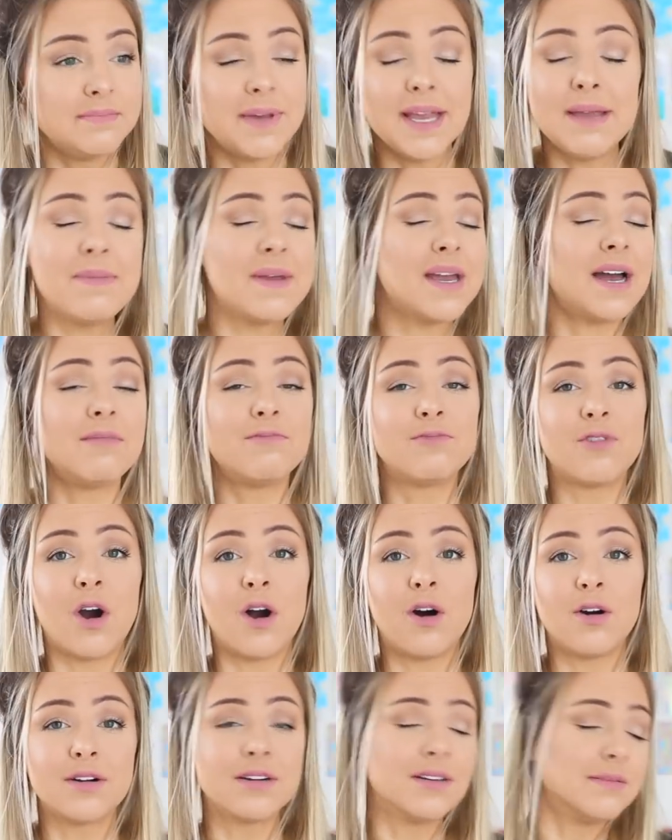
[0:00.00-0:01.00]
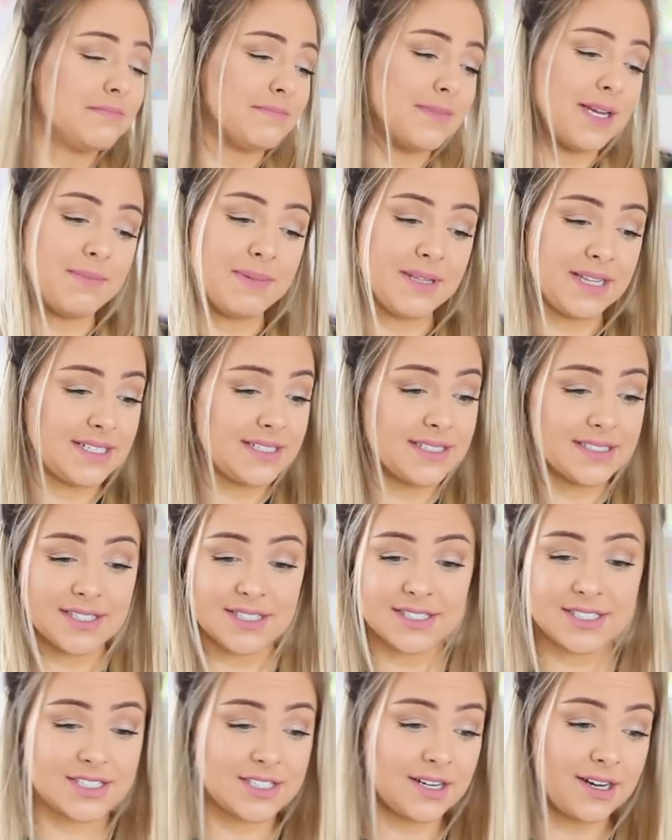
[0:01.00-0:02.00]
Maybe I'm wrong. Maybe this is the
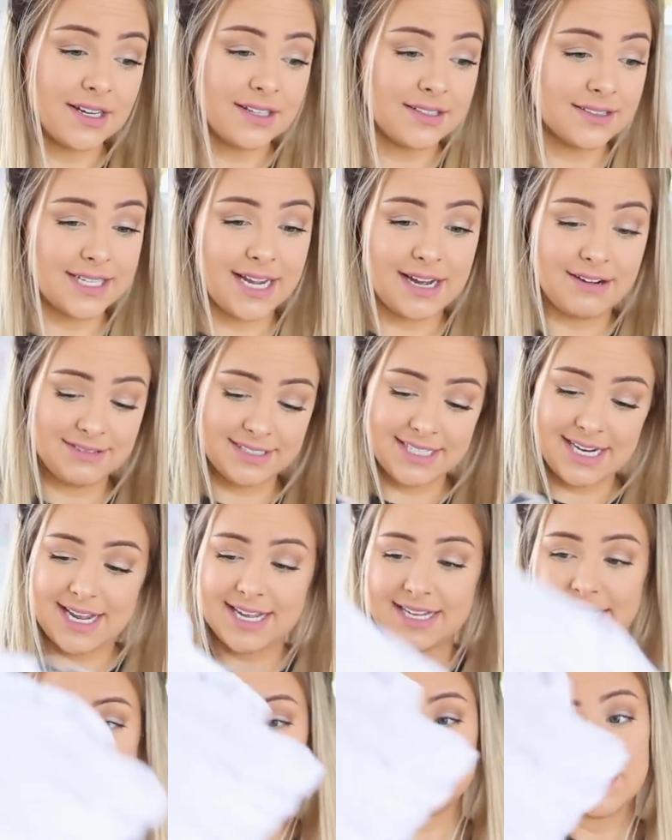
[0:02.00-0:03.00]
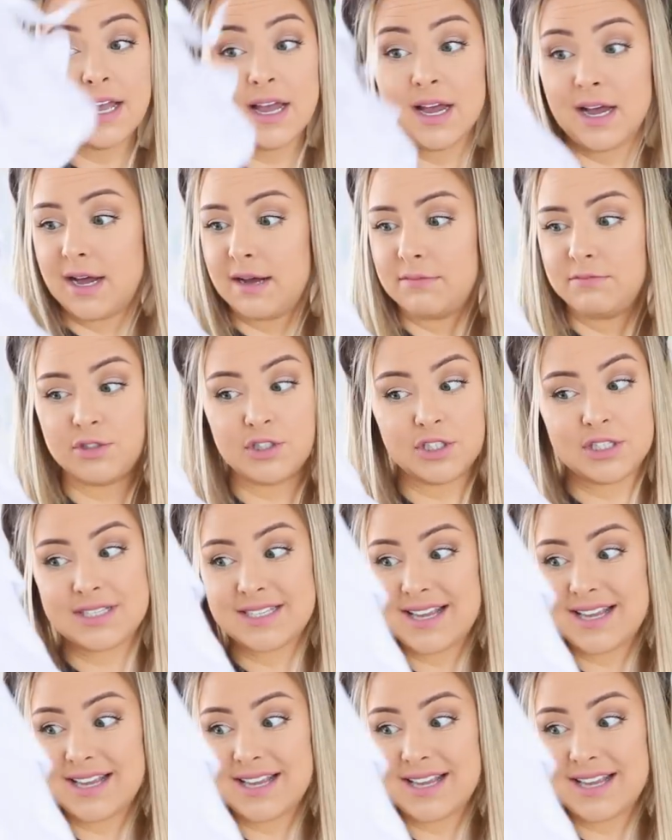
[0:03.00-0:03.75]
style nowadays. I'm just